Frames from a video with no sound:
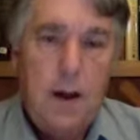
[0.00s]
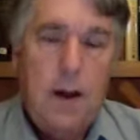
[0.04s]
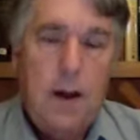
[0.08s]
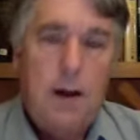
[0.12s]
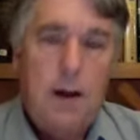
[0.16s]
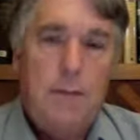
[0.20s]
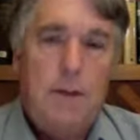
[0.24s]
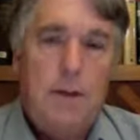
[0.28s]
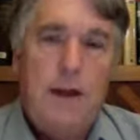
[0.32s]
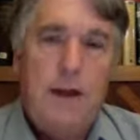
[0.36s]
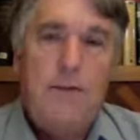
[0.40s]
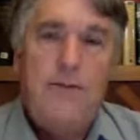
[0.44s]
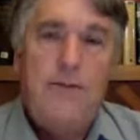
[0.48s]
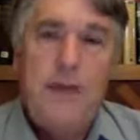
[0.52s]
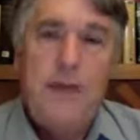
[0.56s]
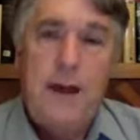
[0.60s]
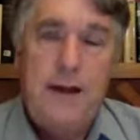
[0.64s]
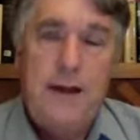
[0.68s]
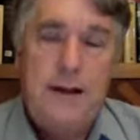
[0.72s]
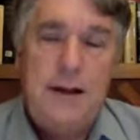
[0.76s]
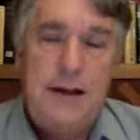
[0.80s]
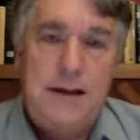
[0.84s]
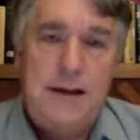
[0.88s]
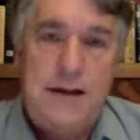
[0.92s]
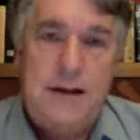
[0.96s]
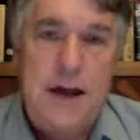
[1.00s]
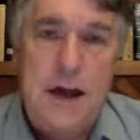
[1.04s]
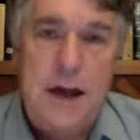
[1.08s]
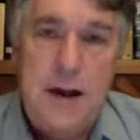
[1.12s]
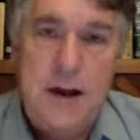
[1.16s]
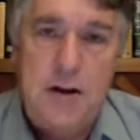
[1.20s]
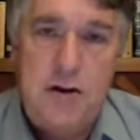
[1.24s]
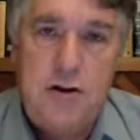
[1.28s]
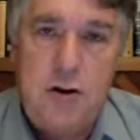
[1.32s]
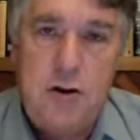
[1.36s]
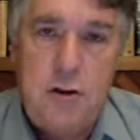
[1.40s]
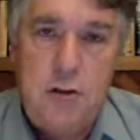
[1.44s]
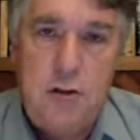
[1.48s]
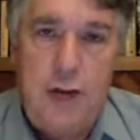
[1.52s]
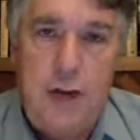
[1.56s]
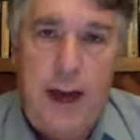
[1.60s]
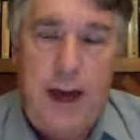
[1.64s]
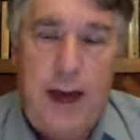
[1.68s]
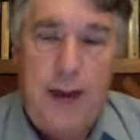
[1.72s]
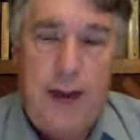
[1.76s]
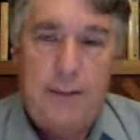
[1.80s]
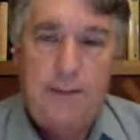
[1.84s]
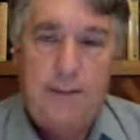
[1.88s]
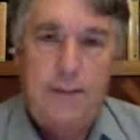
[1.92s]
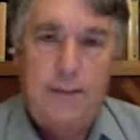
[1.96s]
But if they did do
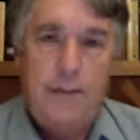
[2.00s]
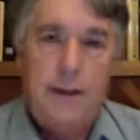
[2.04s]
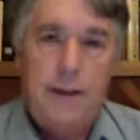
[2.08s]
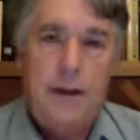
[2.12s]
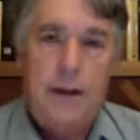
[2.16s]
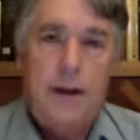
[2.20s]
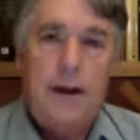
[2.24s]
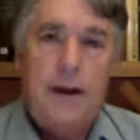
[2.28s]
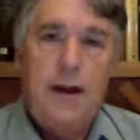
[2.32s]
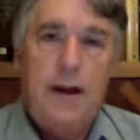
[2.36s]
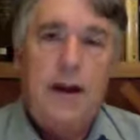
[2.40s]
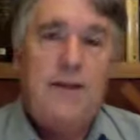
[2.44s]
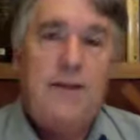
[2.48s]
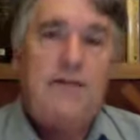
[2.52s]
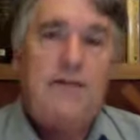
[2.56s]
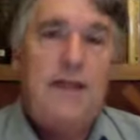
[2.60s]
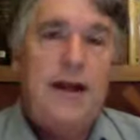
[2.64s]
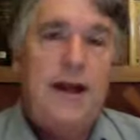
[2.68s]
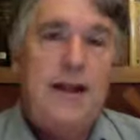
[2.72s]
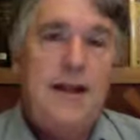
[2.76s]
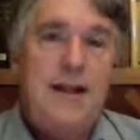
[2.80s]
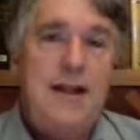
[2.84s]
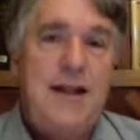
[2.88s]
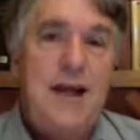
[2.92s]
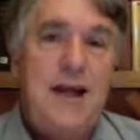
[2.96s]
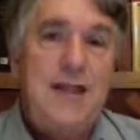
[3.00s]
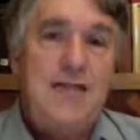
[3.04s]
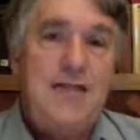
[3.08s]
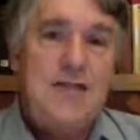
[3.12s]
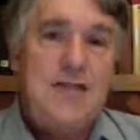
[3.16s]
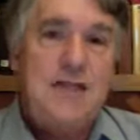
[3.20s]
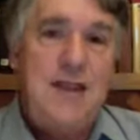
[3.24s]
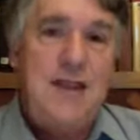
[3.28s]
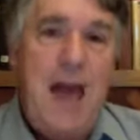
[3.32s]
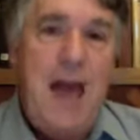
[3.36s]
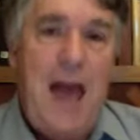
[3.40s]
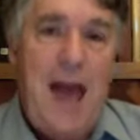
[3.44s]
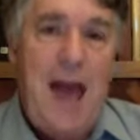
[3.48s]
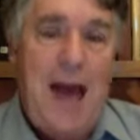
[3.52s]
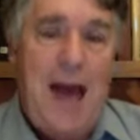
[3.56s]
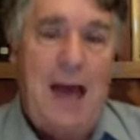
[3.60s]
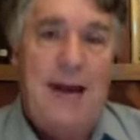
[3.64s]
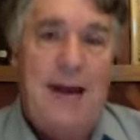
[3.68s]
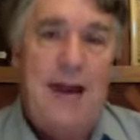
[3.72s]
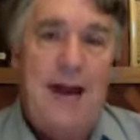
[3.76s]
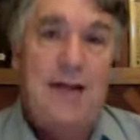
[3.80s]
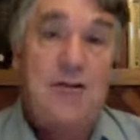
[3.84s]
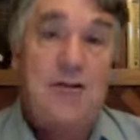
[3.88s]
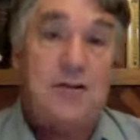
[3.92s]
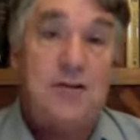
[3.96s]
that, if they did that
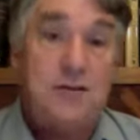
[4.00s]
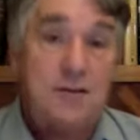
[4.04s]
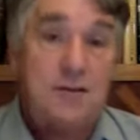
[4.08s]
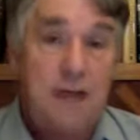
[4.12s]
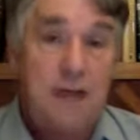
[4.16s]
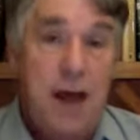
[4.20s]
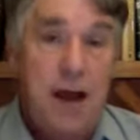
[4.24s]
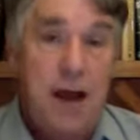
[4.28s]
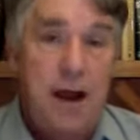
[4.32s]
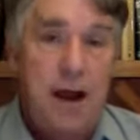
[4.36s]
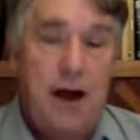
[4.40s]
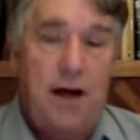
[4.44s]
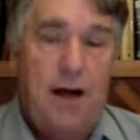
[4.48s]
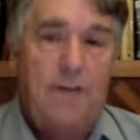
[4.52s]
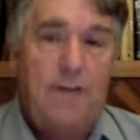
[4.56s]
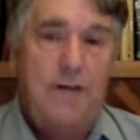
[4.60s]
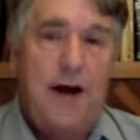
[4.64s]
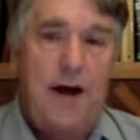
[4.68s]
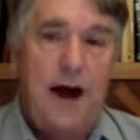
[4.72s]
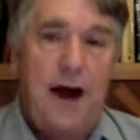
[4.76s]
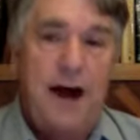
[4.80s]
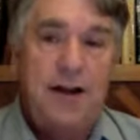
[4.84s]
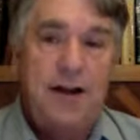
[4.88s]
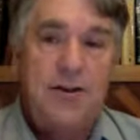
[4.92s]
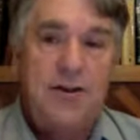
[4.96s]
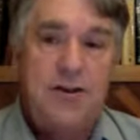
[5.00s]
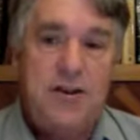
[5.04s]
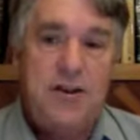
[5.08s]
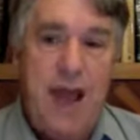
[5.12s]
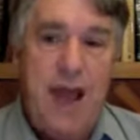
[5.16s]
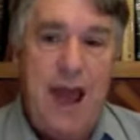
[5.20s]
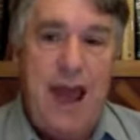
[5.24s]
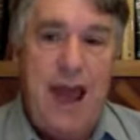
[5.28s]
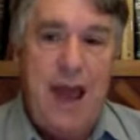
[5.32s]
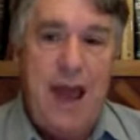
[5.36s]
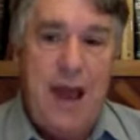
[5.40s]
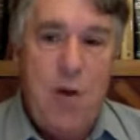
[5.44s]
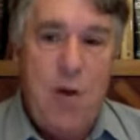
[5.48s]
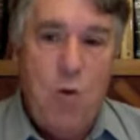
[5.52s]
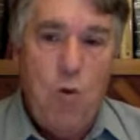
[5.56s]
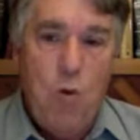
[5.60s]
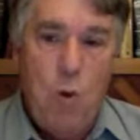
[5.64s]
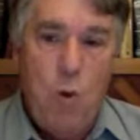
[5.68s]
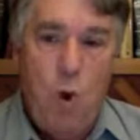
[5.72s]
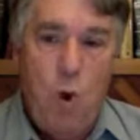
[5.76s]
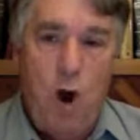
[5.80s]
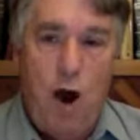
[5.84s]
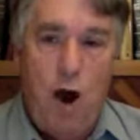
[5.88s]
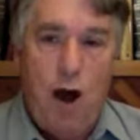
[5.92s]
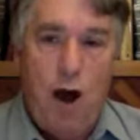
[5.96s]
instead of on day
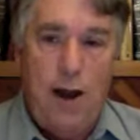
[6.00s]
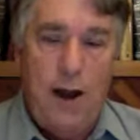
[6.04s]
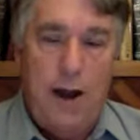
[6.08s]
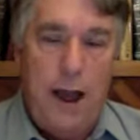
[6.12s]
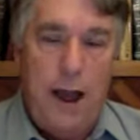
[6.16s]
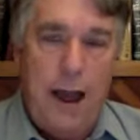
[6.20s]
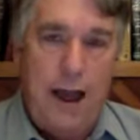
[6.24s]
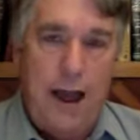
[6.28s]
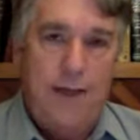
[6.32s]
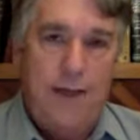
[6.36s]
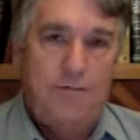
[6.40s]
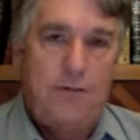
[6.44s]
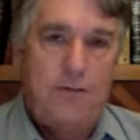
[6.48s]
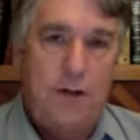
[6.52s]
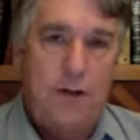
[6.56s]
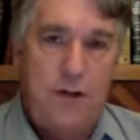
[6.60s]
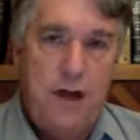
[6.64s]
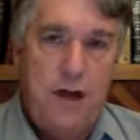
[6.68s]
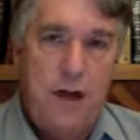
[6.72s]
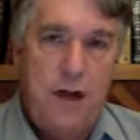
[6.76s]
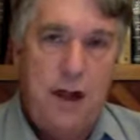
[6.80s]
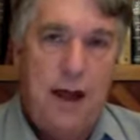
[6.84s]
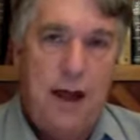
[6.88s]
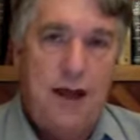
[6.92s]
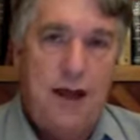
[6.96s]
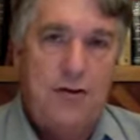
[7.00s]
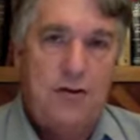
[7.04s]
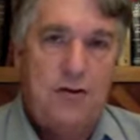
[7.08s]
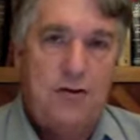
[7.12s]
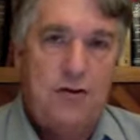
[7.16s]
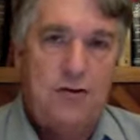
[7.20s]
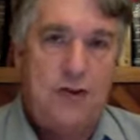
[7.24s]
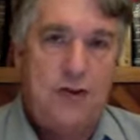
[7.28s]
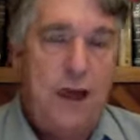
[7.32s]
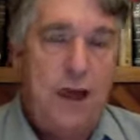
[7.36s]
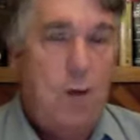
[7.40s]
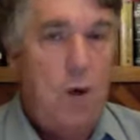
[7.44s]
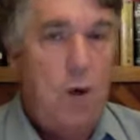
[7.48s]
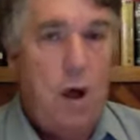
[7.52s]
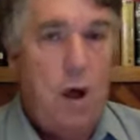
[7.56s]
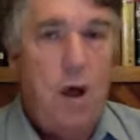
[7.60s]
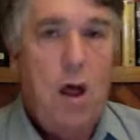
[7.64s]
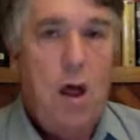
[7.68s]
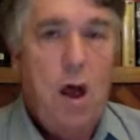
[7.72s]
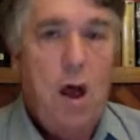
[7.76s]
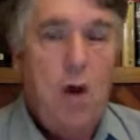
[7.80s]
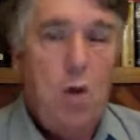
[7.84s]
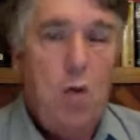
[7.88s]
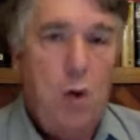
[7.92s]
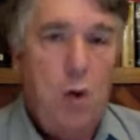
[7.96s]
one after the election saying, well,